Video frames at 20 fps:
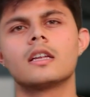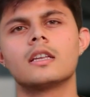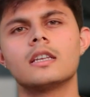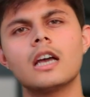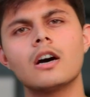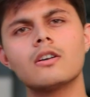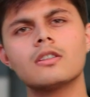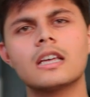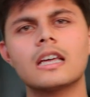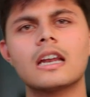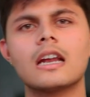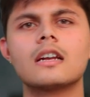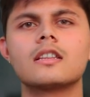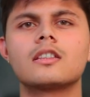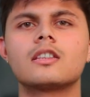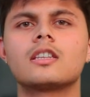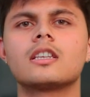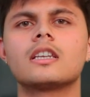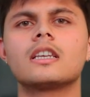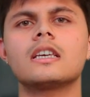Now there
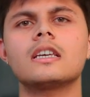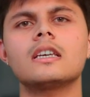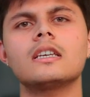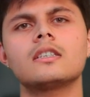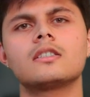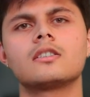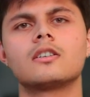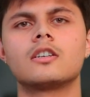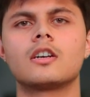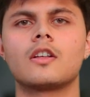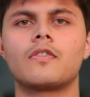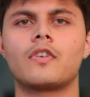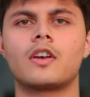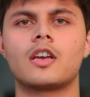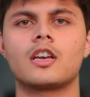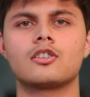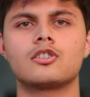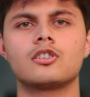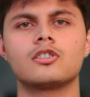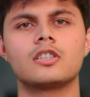are three
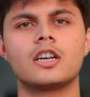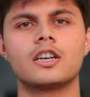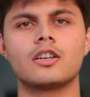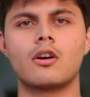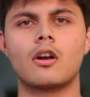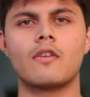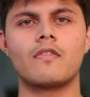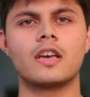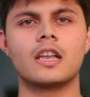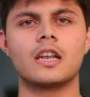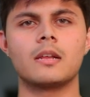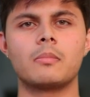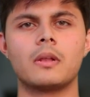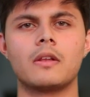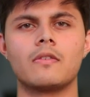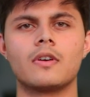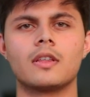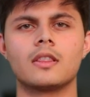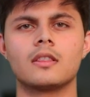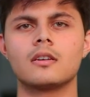certifications that you are available with